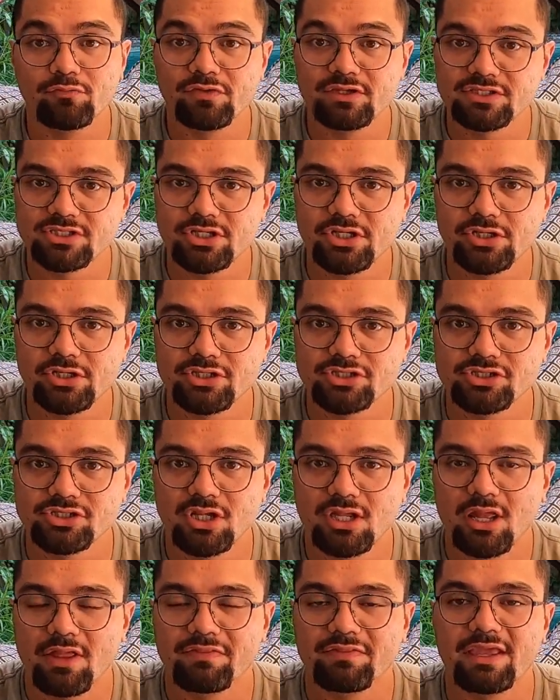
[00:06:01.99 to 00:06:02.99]
visitors,
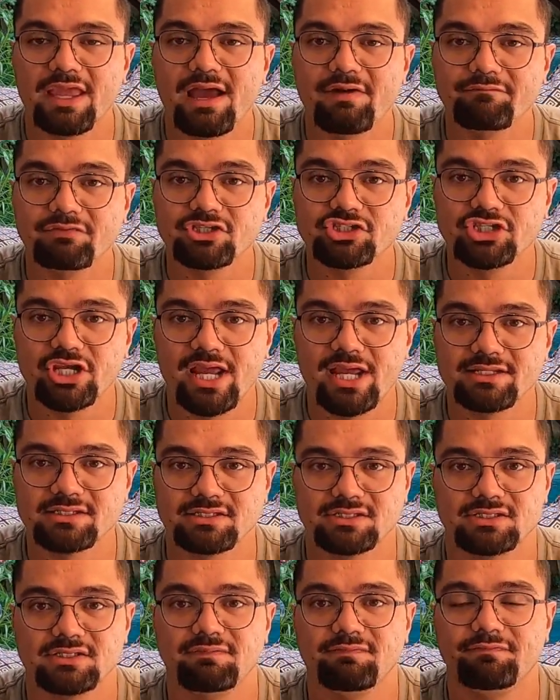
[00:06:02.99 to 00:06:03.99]
they have the
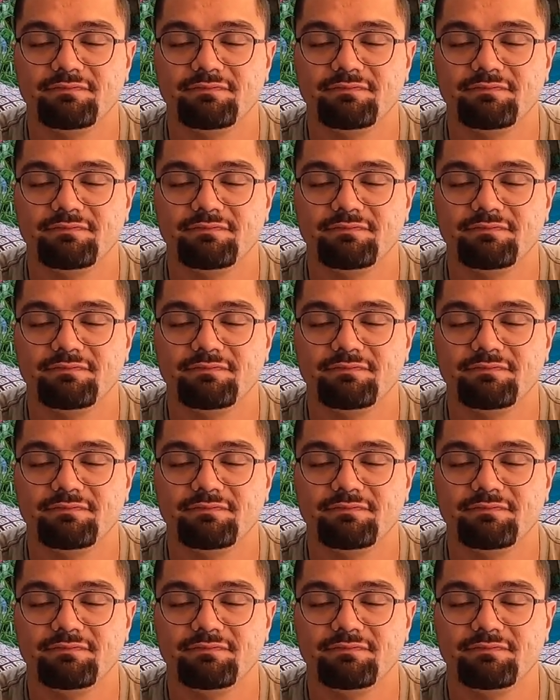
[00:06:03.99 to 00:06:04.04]
chance to